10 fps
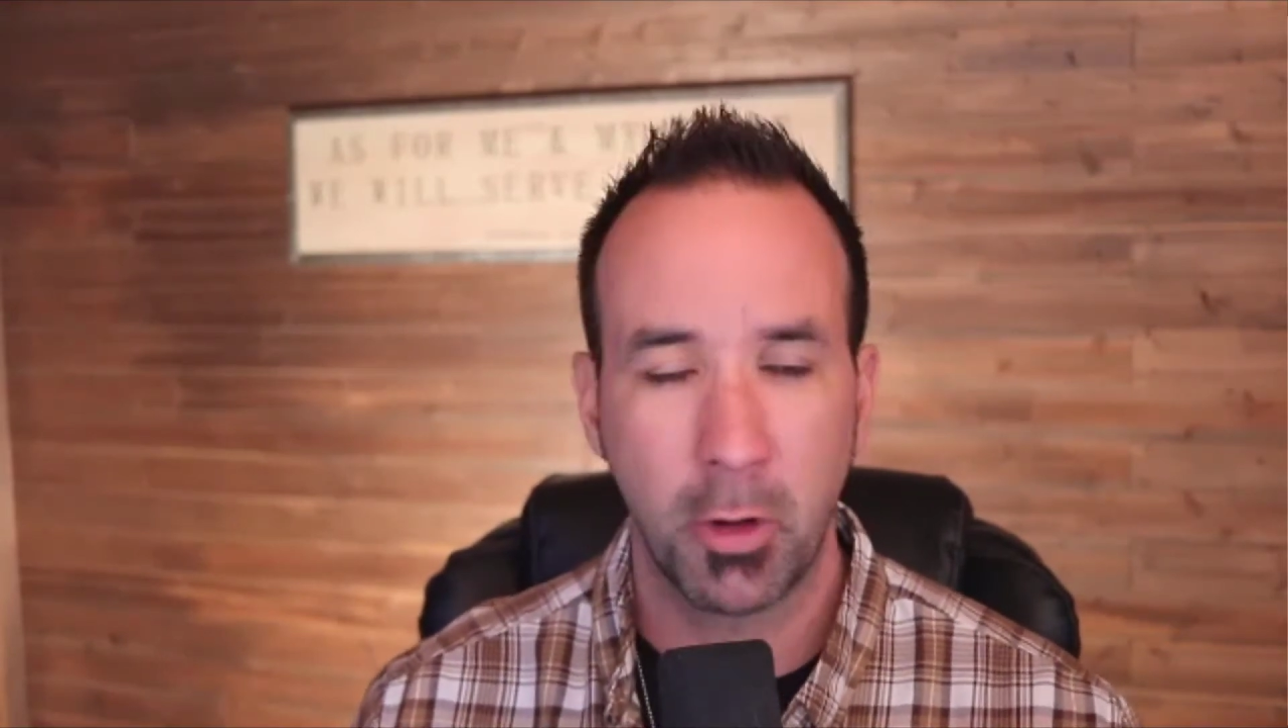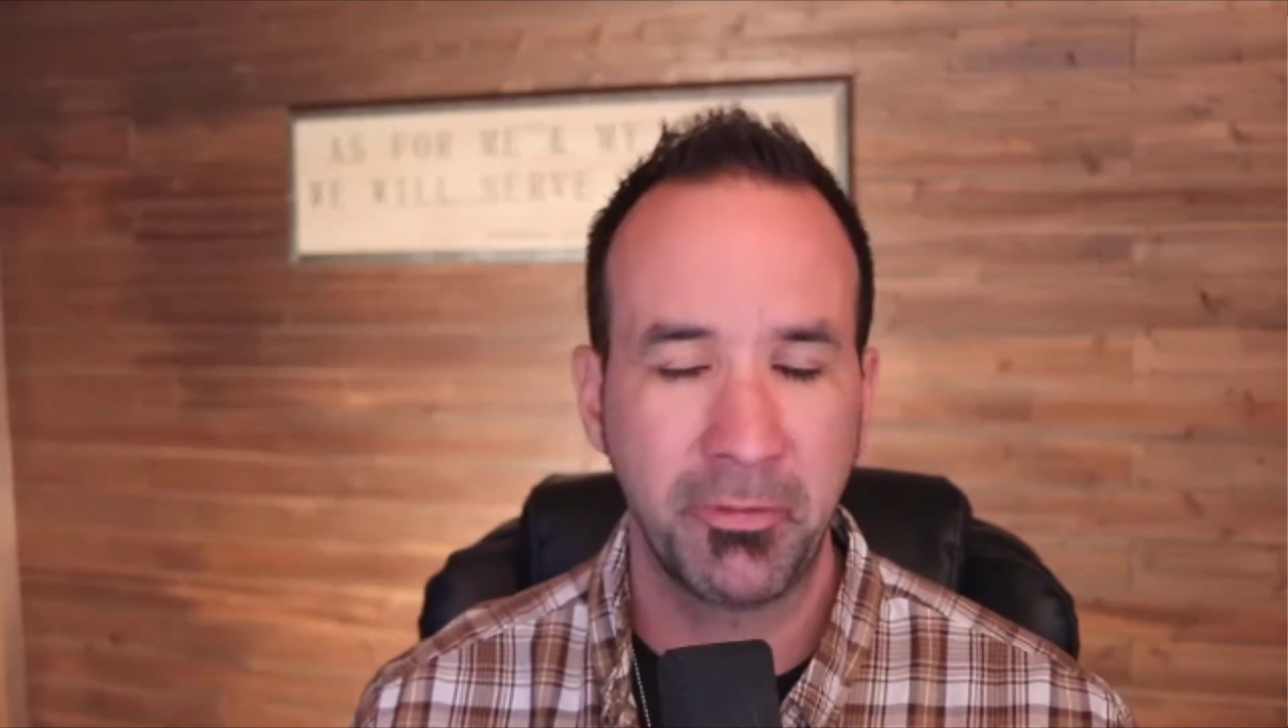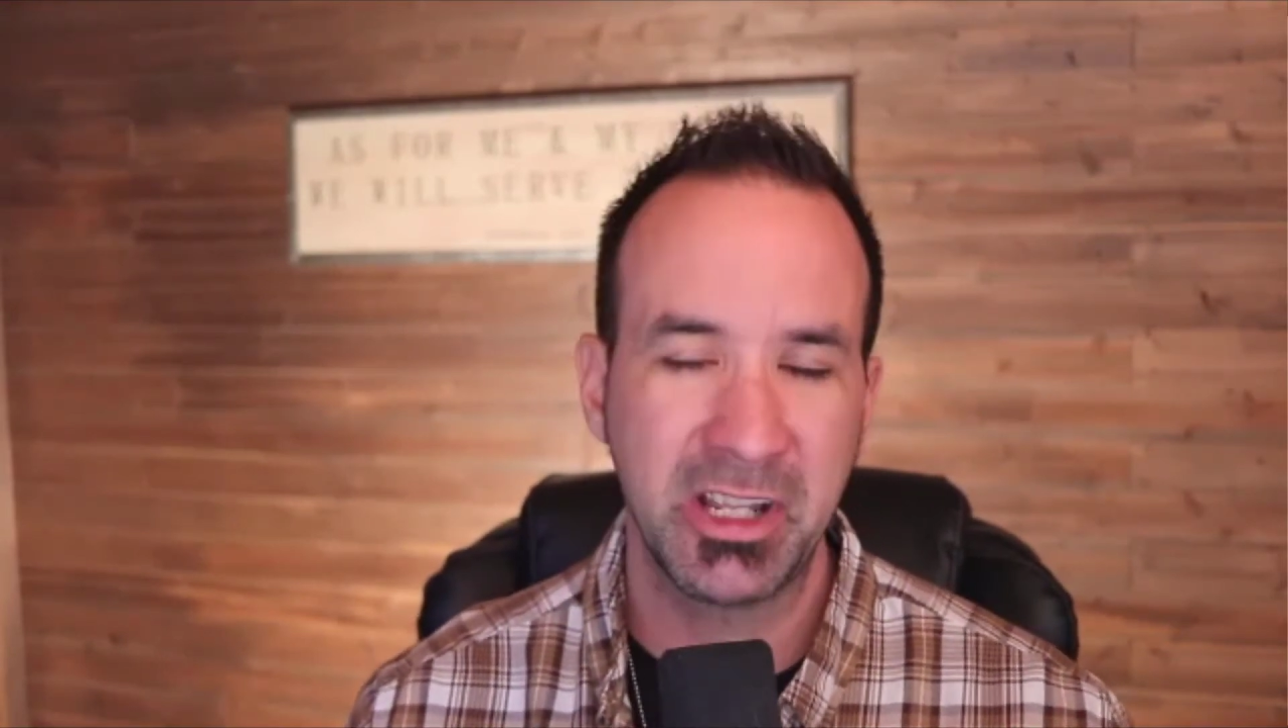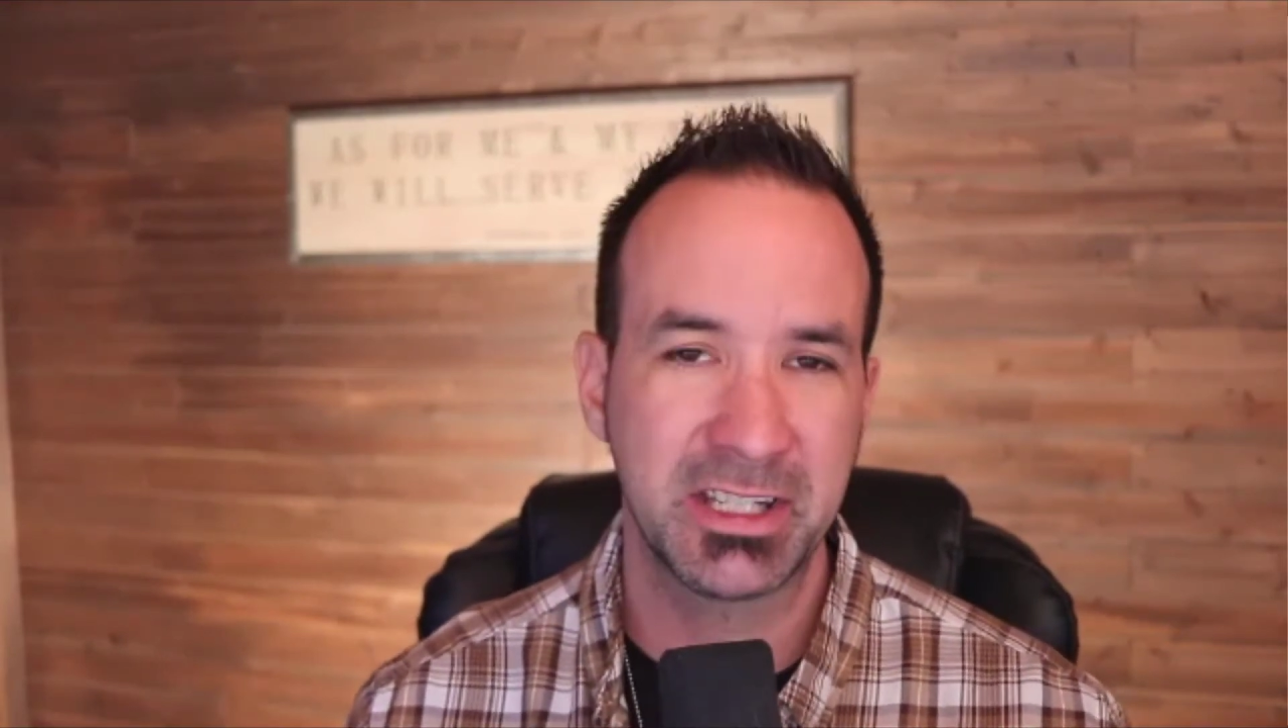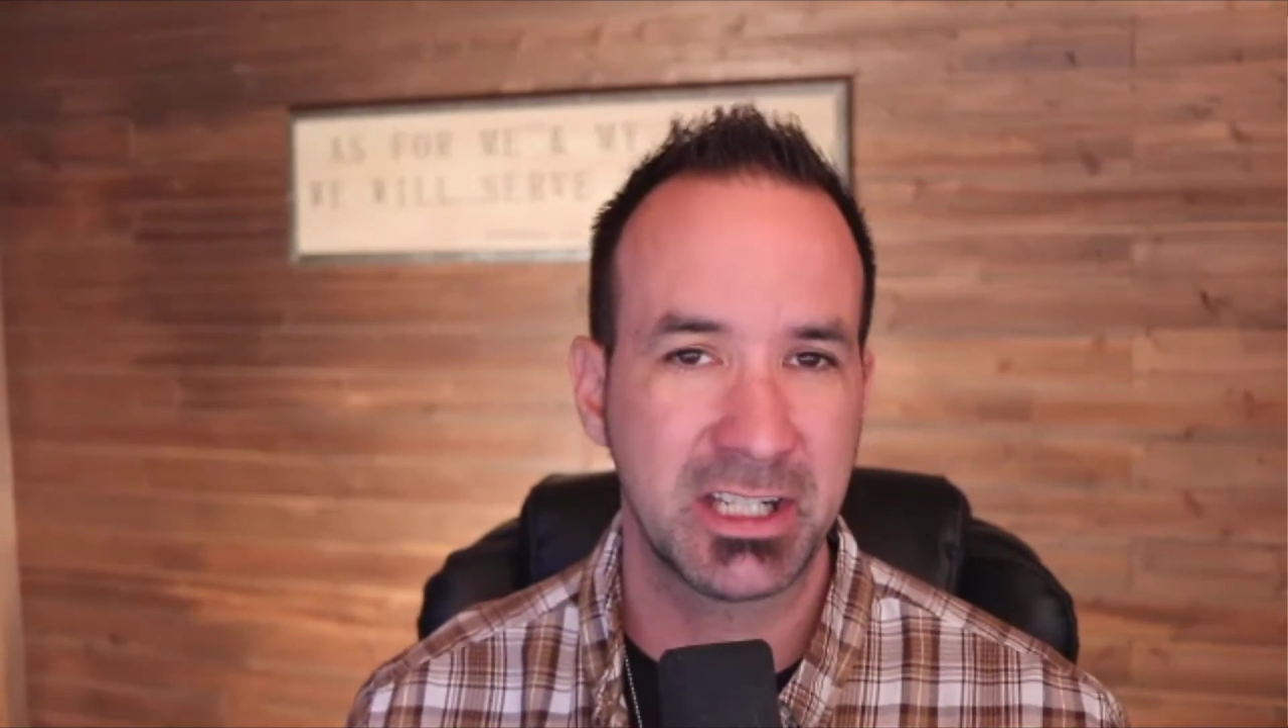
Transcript: hopefully this